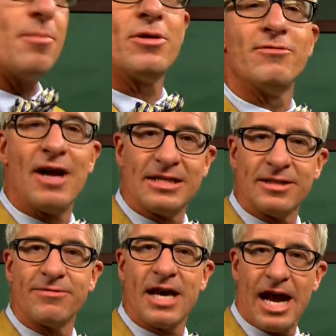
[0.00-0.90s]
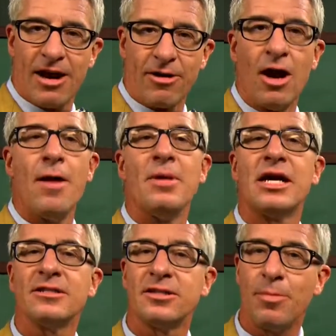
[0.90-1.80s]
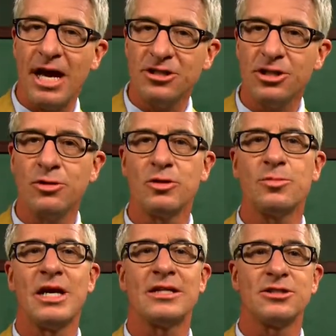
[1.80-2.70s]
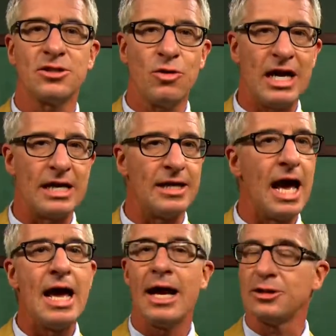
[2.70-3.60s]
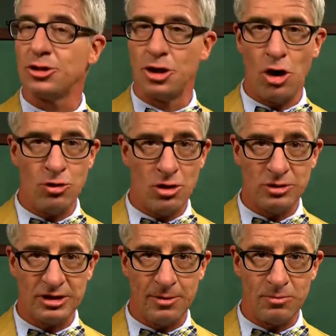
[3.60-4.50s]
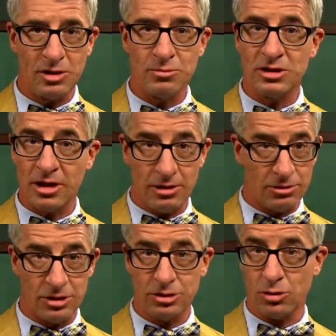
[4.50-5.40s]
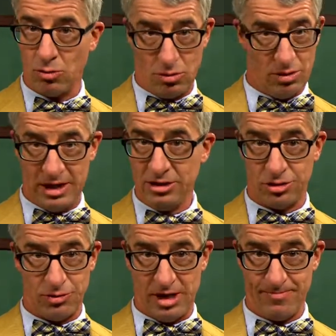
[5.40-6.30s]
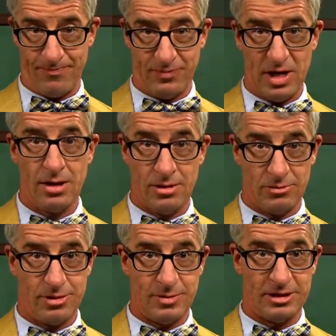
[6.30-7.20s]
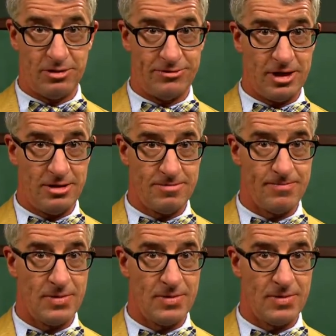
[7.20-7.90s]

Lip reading: preventive care because the patient who is being screened has no known symptoms, illness, or injury. With me so far?